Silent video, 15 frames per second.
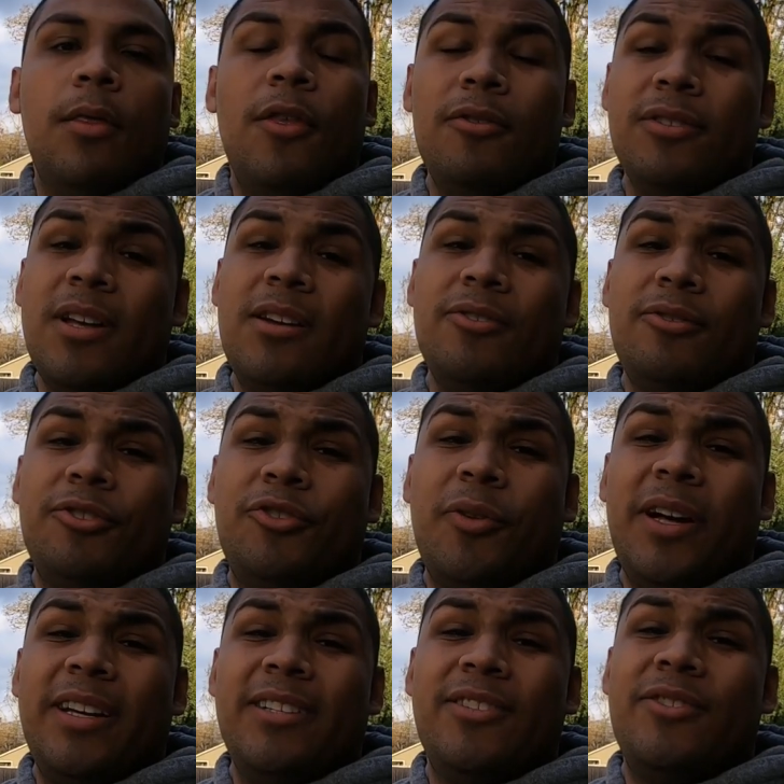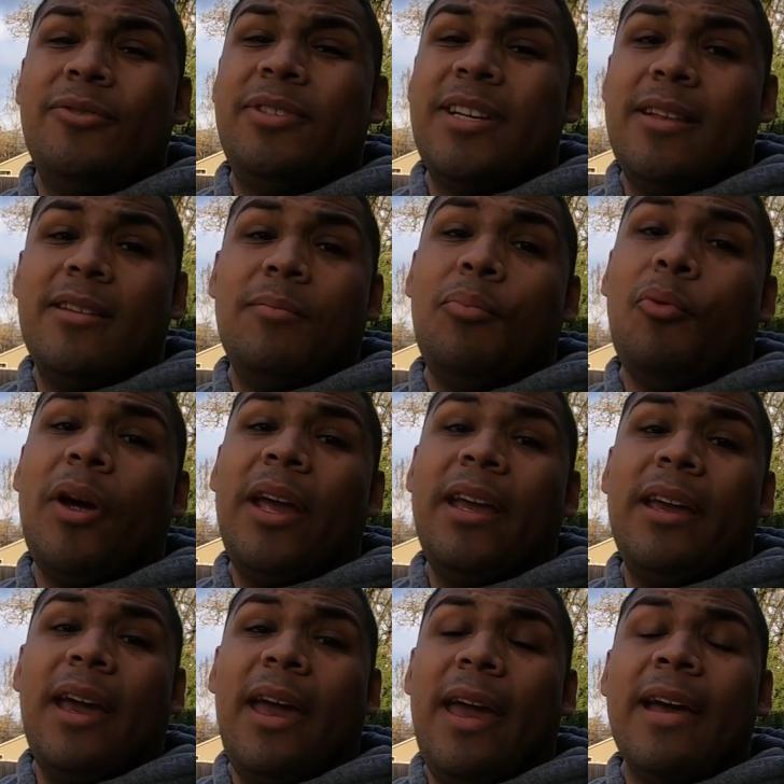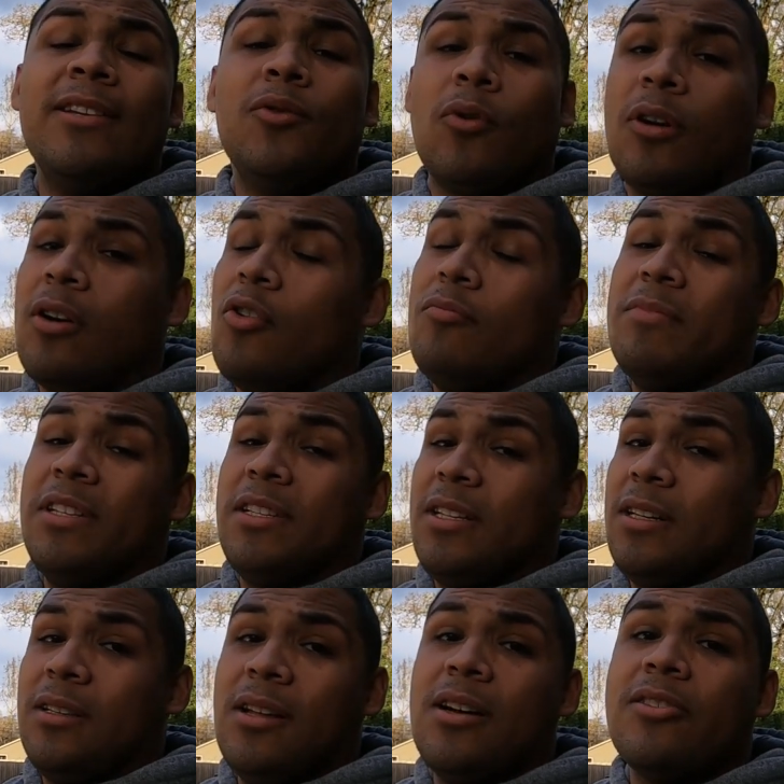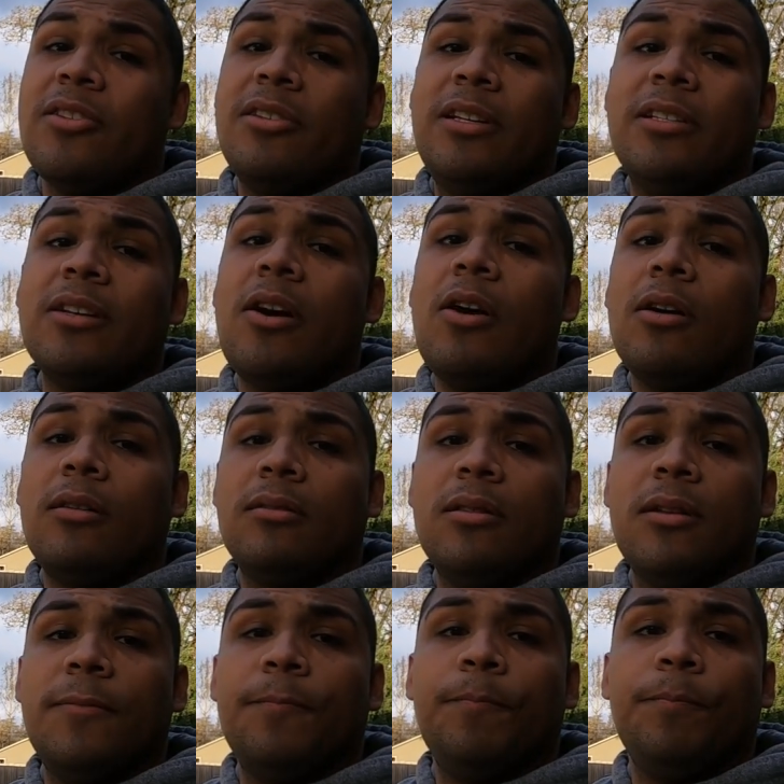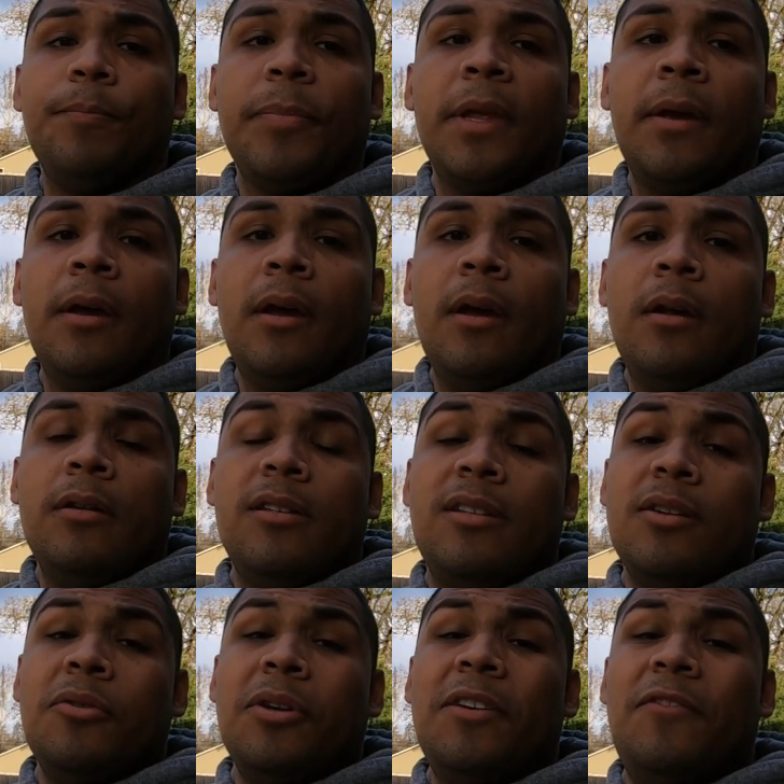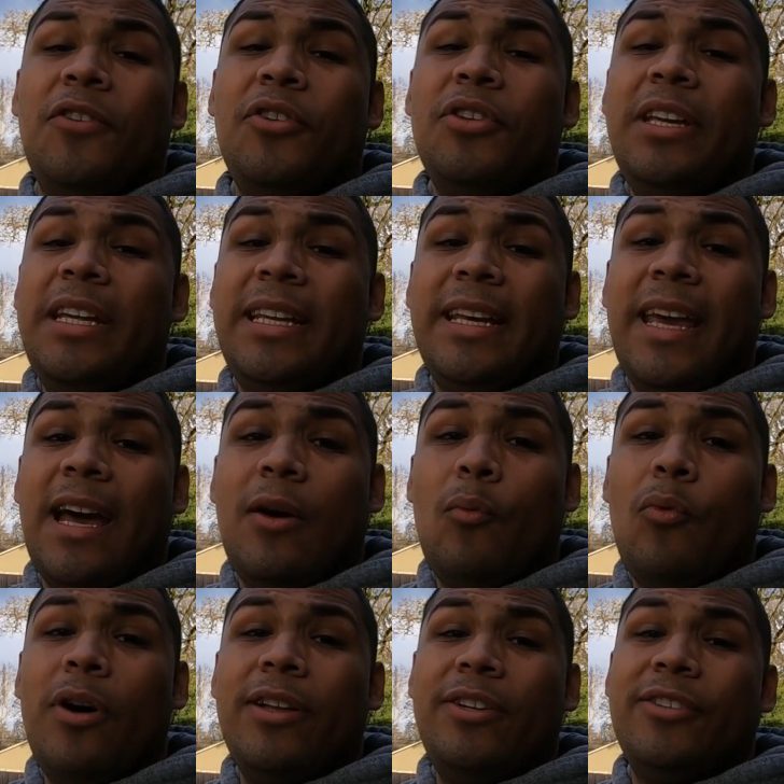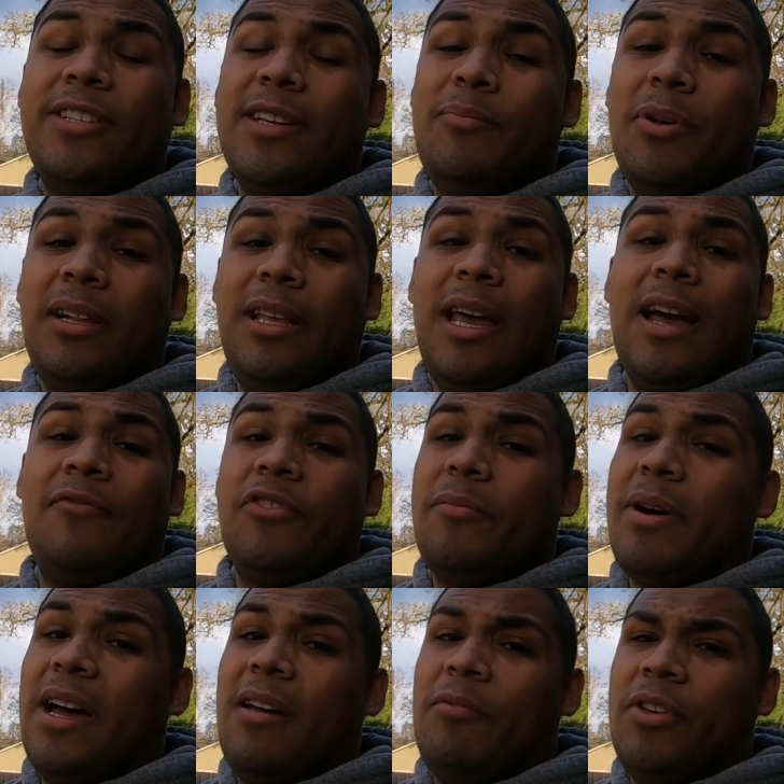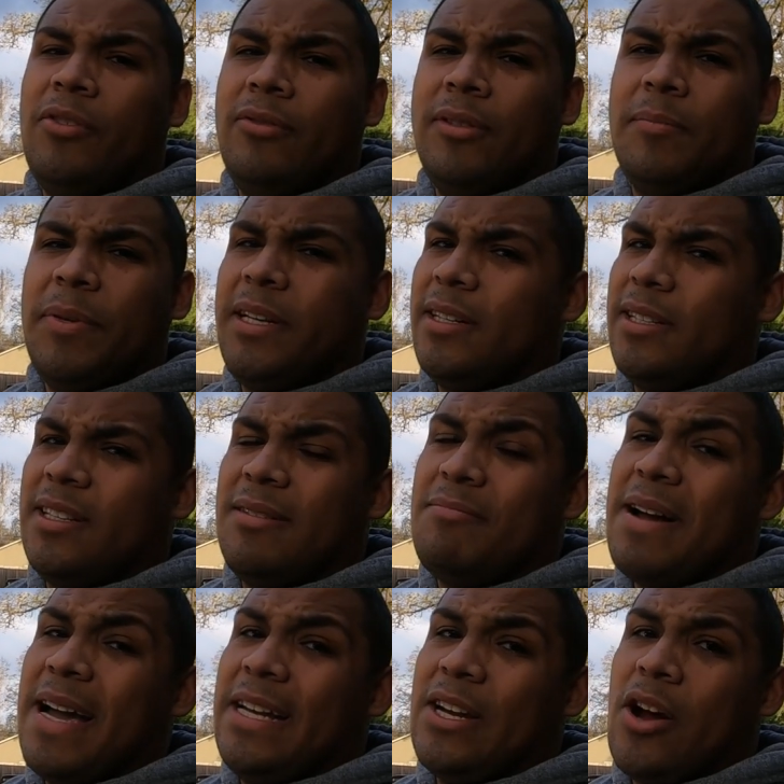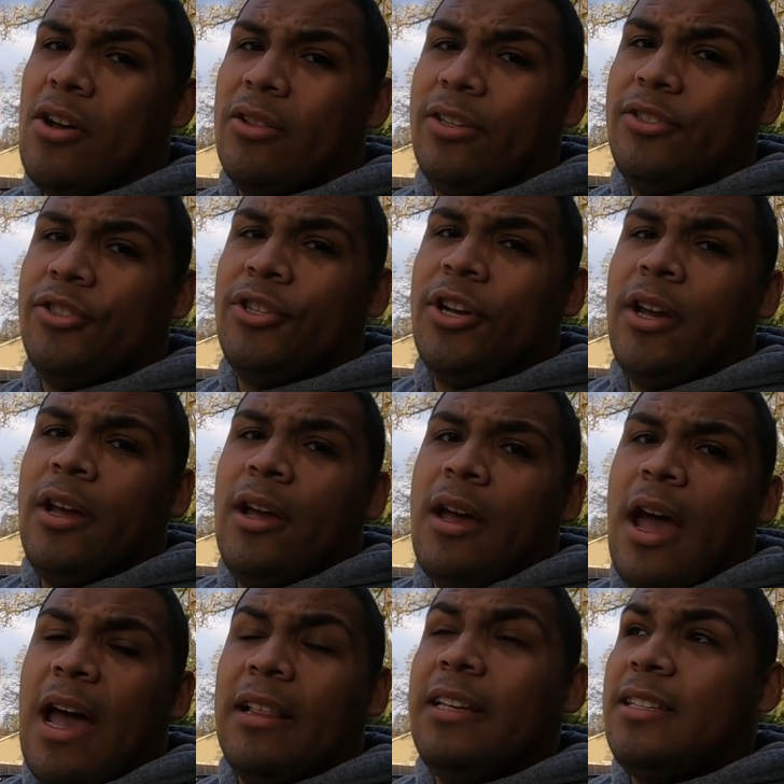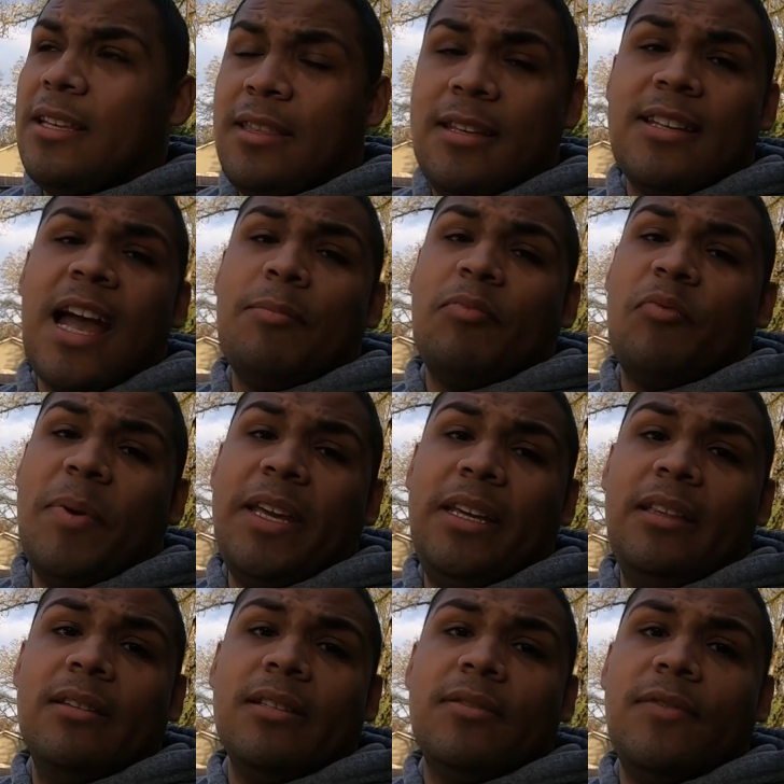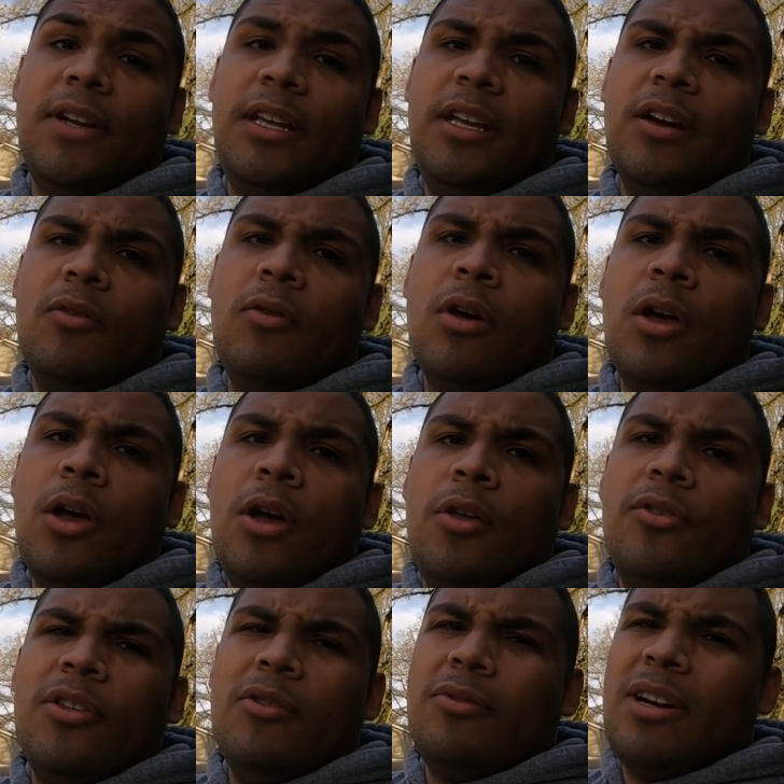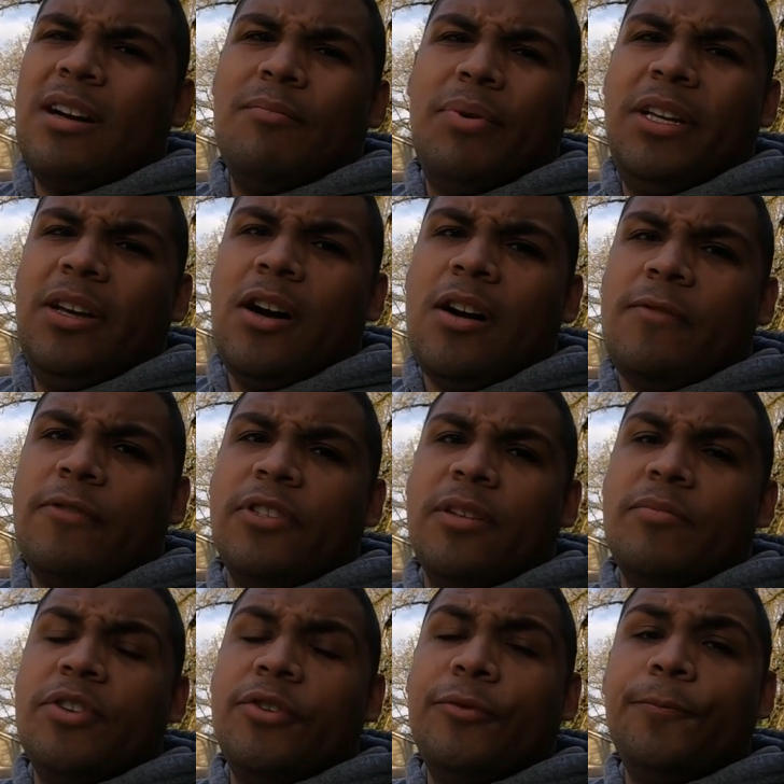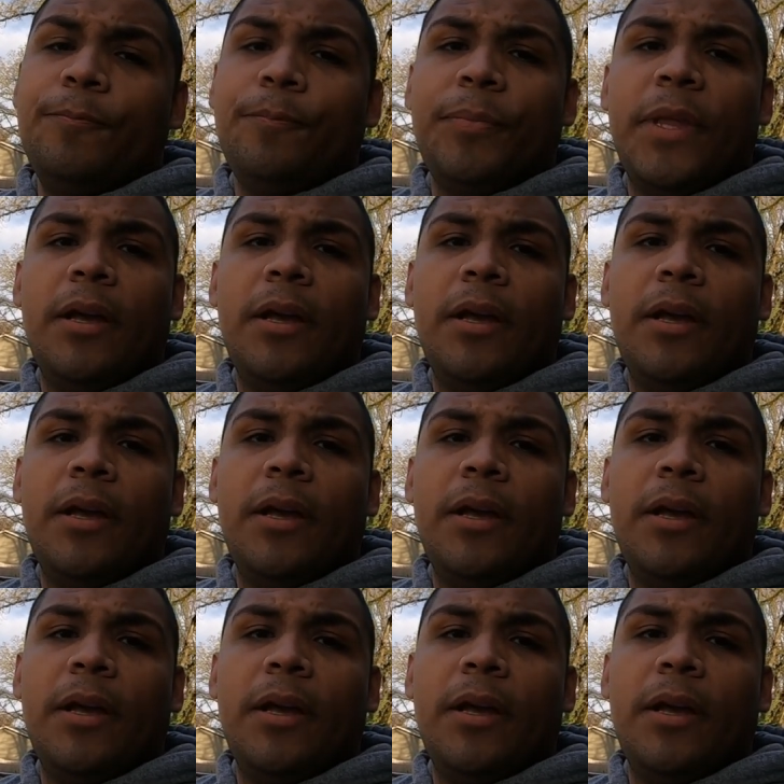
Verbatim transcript: Those under trays do tend to break and or go missing a lot on these cars. So if you need to get one, you typically have to buy them used because to my knowledge, at least at the time of making this video, no company offers them new.